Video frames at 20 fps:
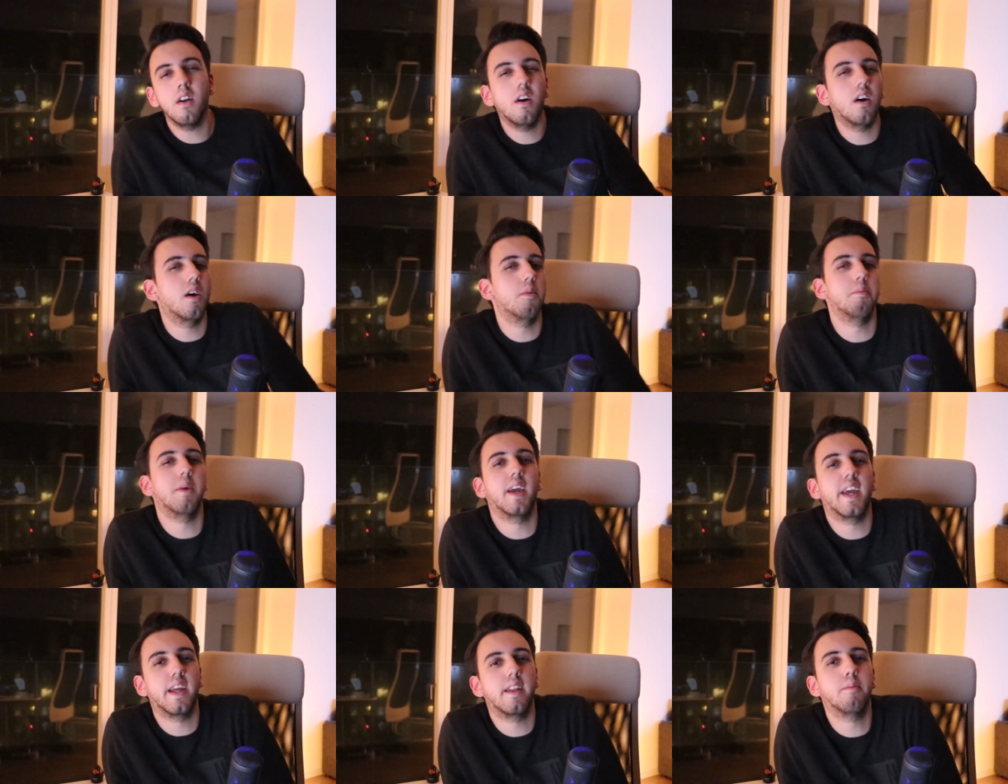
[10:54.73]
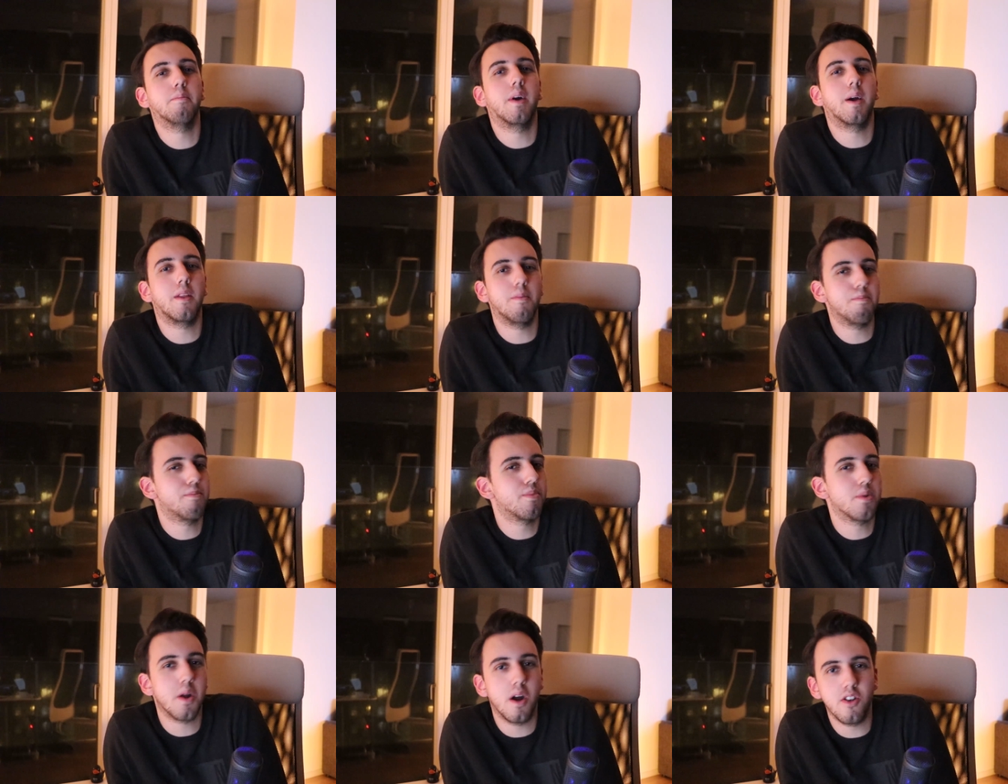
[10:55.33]
oh man, my
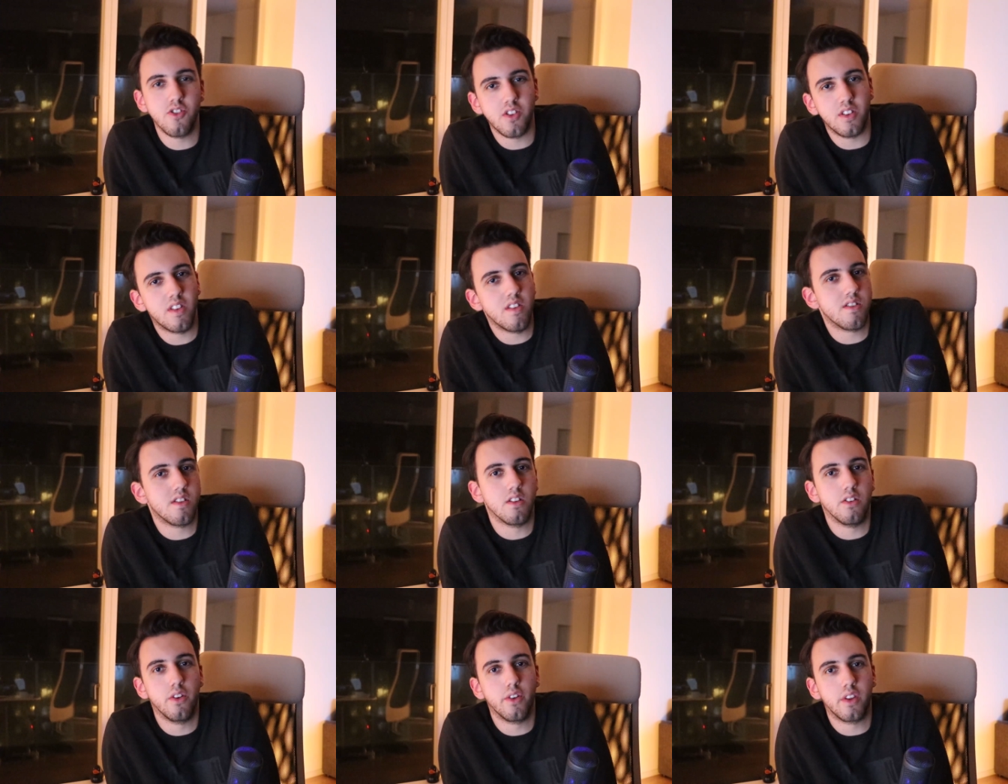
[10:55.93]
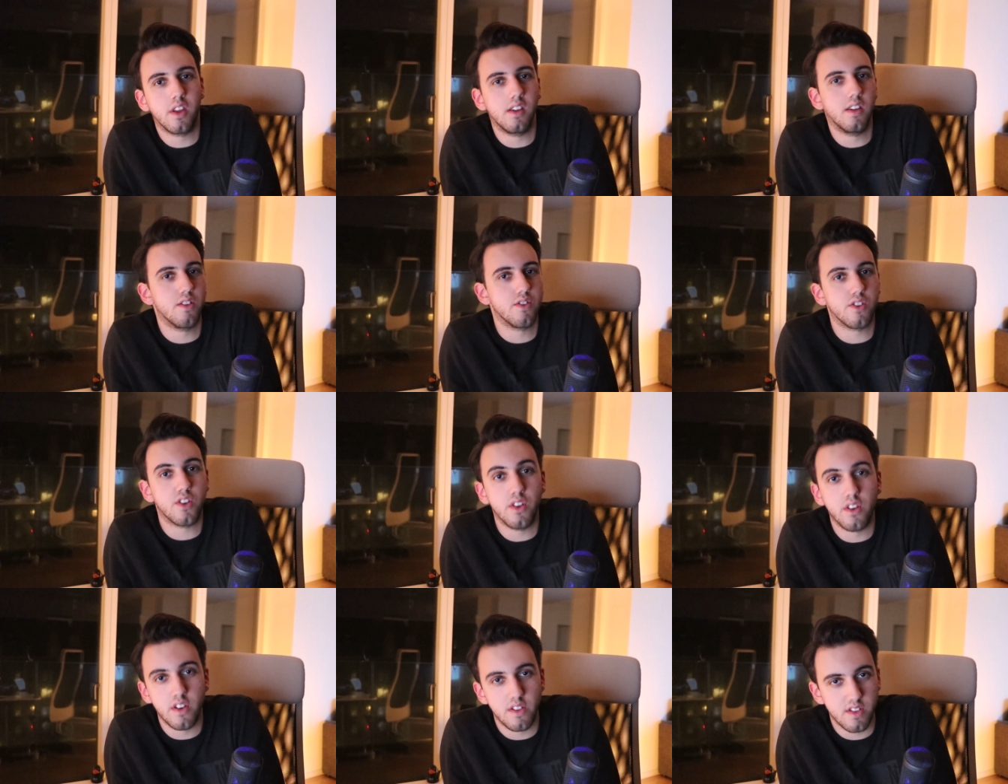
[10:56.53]
project isn't looking as
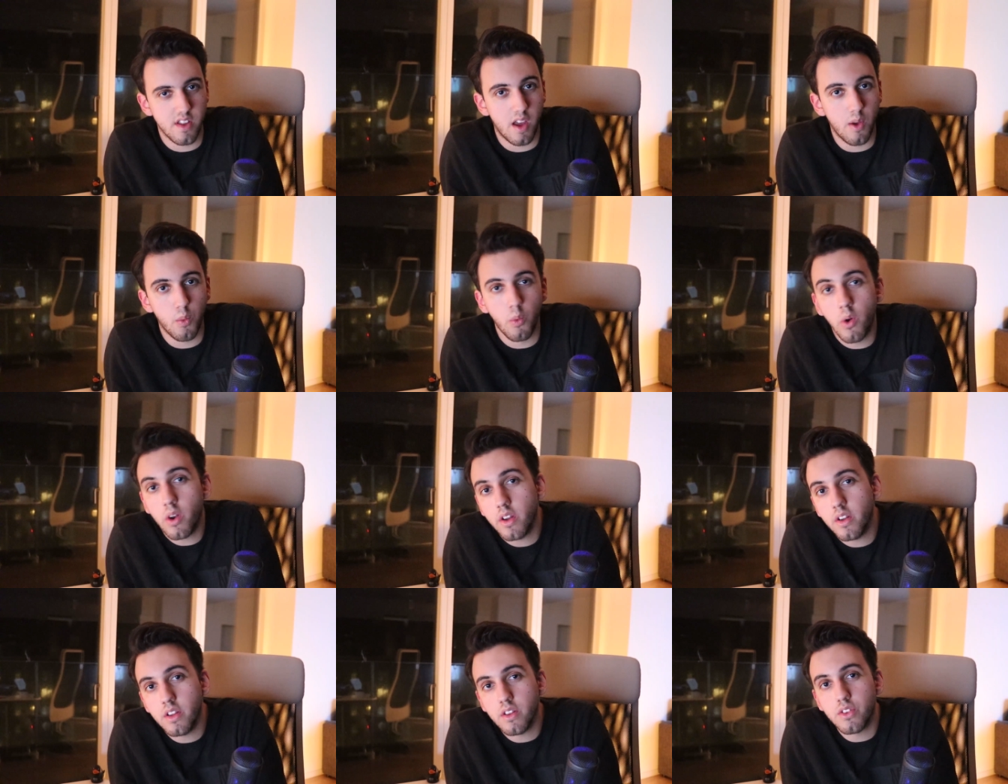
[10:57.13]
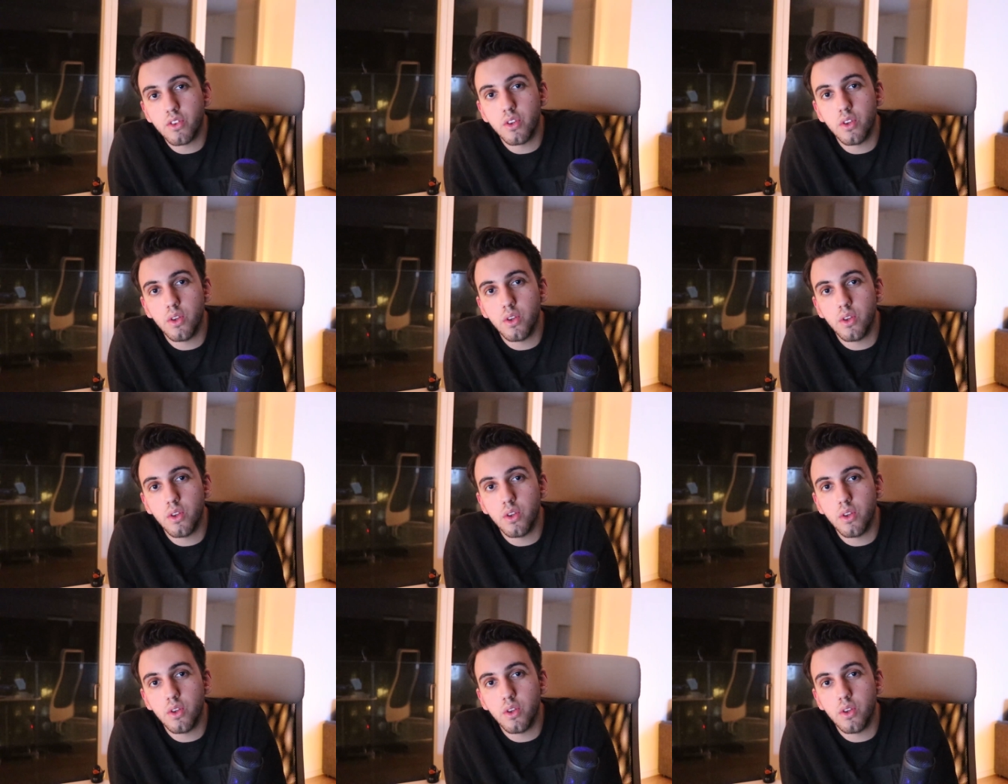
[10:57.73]
good as I wanted it